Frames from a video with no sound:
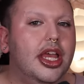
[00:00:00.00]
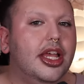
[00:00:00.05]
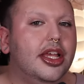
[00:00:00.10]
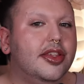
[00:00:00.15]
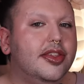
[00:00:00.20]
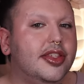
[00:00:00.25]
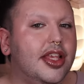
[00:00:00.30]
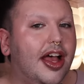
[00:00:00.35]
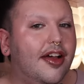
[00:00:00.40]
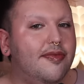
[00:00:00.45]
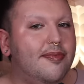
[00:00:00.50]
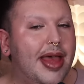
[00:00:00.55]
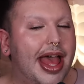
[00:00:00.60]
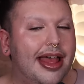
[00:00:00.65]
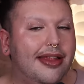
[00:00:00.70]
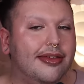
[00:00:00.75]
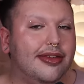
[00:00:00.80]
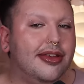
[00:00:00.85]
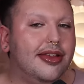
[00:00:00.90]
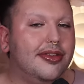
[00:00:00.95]
soft matte
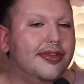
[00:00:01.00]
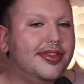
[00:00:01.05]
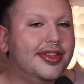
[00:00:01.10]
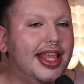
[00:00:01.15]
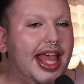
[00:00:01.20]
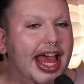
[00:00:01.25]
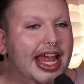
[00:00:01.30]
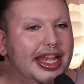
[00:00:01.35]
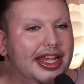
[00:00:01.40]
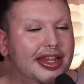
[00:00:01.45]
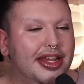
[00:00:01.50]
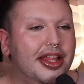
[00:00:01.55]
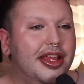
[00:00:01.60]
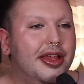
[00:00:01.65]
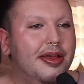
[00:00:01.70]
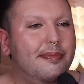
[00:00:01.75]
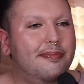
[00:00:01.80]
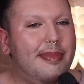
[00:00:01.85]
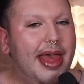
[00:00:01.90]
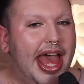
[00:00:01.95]
and satin
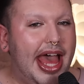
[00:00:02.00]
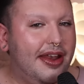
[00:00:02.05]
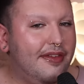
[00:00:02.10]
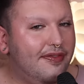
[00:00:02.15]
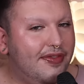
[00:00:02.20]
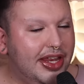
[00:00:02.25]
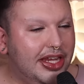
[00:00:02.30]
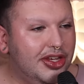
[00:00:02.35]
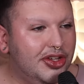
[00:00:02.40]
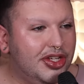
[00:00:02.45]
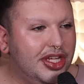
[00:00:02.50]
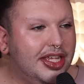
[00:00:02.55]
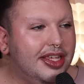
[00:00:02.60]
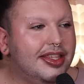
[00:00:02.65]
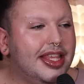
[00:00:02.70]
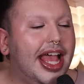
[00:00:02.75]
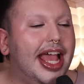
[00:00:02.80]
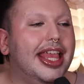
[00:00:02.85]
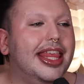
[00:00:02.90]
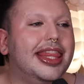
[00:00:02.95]
matte finishes,
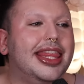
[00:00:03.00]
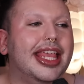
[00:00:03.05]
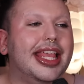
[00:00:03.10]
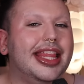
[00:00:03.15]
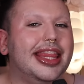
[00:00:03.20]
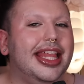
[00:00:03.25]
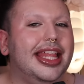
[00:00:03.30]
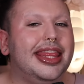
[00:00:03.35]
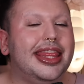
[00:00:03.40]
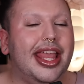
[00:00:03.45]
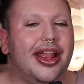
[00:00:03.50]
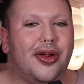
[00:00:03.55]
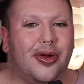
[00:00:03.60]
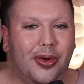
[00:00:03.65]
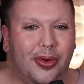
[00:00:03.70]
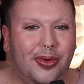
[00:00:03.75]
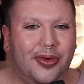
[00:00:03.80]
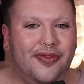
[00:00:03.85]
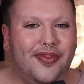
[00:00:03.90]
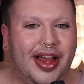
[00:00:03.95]
I think that their
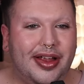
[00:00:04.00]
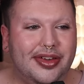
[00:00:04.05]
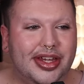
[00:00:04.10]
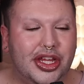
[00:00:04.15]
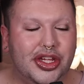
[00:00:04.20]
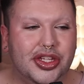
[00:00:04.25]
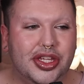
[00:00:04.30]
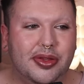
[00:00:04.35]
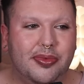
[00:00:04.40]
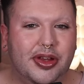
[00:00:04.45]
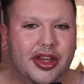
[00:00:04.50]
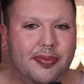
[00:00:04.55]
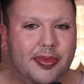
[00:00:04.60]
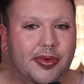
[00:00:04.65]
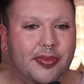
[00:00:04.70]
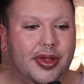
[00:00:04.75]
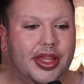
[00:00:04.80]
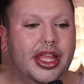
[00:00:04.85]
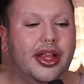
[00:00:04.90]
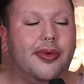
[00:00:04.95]
old foundation would have been
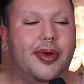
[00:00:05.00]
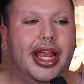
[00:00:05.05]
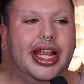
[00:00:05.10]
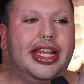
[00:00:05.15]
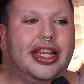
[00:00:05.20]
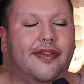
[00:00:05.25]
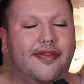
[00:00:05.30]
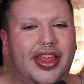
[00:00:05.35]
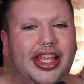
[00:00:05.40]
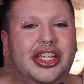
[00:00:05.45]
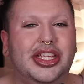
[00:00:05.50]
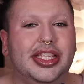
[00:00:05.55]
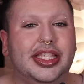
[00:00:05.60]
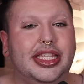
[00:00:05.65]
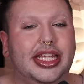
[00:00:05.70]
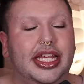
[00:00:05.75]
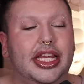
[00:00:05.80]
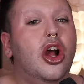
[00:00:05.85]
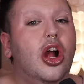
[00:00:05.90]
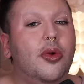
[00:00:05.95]
really great. And if they just
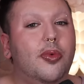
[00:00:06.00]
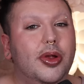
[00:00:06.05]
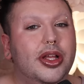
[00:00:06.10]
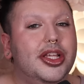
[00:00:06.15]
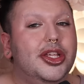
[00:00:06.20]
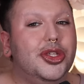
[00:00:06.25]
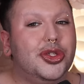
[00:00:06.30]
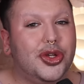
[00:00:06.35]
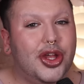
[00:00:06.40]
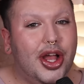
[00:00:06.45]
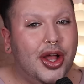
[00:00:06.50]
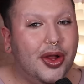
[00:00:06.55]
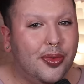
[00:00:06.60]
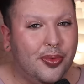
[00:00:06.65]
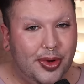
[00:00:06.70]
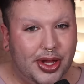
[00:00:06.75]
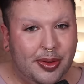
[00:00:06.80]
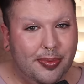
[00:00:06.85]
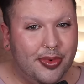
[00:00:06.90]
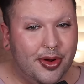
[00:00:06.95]
did a really strong
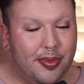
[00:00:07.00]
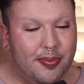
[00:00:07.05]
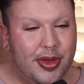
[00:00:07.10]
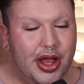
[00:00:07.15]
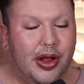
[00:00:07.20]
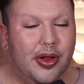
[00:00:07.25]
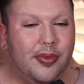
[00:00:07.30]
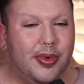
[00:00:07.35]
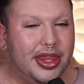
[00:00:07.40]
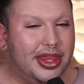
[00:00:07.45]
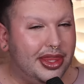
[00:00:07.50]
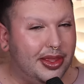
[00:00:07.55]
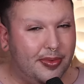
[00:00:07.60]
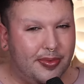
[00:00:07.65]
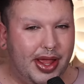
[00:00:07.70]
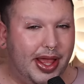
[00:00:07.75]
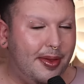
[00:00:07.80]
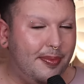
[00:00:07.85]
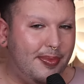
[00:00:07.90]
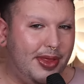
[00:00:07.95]
re-promote with the
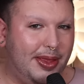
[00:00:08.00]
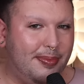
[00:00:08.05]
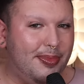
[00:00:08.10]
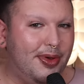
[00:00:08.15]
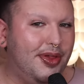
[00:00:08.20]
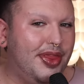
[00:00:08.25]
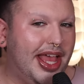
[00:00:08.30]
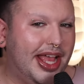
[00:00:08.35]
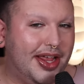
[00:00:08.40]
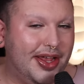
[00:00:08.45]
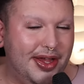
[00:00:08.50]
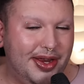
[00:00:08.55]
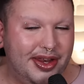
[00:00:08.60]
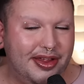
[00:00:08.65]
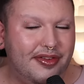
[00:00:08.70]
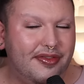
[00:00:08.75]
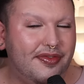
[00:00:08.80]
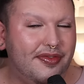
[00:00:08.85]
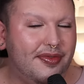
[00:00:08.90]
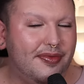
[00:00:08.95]
right people, that could
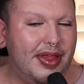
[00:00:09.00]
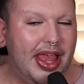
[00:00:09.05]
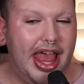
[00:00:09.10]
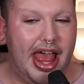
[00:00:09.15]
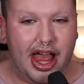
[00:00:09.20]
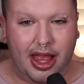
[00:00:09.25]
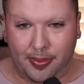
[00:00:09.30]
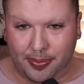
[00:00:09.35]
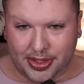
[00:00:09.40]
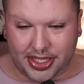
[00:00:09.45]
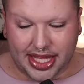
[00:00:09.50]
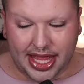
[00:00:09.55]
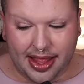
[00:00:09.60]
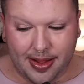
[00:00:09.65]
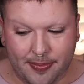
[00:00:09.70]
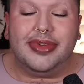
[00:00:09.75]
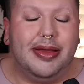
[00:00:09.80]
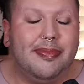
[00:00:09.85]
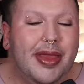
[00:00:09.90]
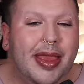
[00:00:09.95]
have helped
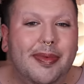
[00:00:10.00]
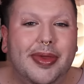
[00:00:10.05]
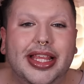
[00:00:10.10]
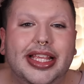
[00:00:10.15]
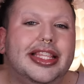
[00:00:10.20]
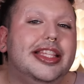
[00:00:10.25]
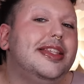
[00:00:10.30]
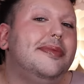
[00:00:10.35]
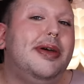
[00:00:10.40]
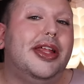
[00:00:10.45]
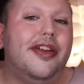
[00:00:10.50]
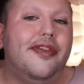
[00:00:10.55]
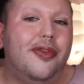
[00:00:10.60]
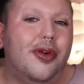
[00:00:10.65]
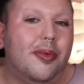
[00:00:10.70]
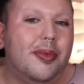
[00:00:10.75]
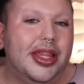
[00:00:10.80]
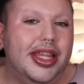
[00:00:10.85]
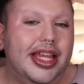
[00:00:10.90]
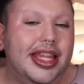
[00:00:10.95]
them. Maybe this is a better
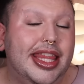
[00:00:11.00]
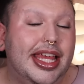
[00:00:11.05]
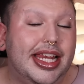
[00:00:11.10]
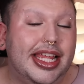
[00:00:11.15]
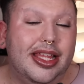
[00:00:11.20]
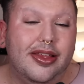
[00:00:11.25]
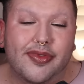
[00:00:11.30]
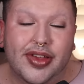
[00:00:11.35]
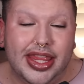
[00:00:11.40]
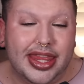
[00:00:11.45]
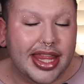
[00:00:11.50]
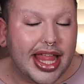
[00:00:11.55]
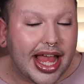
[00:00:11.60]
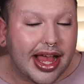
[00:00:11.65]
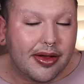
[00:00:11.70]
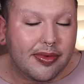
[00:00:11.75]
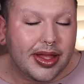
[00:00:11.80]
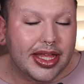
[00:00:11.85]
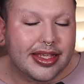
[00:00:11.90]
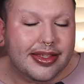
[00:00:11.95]
formula than even that
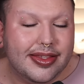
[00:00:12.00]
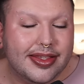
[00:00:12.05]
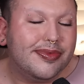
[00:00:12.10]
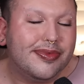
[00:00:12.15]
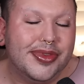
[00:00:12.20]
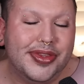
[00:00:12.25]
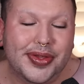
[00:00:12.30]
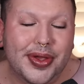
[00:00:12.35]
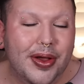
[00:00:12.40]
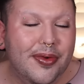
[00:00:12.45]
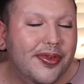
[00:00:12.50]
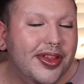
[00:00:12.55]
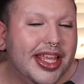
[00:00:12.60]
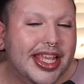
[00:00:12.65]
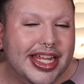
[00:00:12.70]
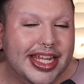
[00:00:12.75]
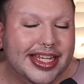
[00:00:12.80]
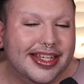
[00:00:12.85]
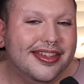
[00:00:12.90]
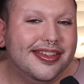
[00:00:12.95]
was. So hopefully
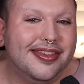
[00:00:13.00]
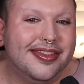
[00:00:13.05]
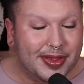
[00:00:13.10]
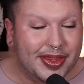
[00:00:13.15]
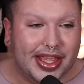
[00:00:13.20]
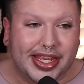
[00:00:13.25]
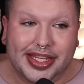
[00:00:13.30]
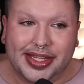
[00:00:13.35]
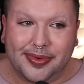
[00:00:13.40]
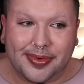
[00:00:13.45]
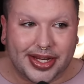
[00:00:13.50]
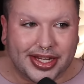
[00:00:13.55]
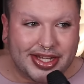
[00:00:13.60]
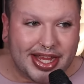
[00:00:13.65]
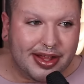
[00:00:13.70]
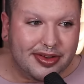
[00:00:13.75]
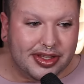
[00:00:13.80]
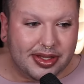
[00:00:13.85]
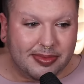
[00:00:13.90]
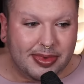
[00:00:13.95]
it is. They did reach
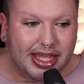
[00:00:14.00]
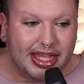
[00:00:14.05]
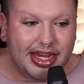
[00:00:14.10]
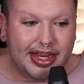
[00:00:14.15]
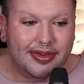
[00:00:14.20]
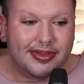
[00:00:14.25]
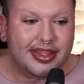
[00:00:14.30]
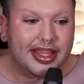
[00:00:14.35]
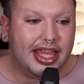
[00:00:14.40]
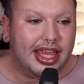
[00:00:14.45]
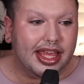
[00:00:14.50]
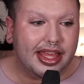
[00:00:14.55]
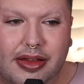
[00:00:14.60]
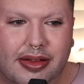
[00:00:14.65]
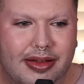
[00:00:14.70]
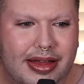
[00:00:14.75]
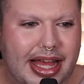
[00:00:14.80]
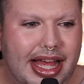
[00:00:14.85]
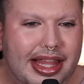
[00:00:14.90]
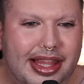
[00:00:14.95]
out to me and I was like,
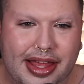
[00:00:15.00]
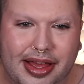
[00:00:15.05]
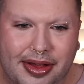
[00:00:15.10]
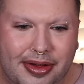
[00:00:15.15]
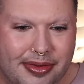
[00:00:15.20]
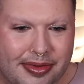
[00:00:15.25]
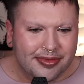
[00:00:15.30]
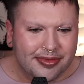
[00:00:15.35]
hello?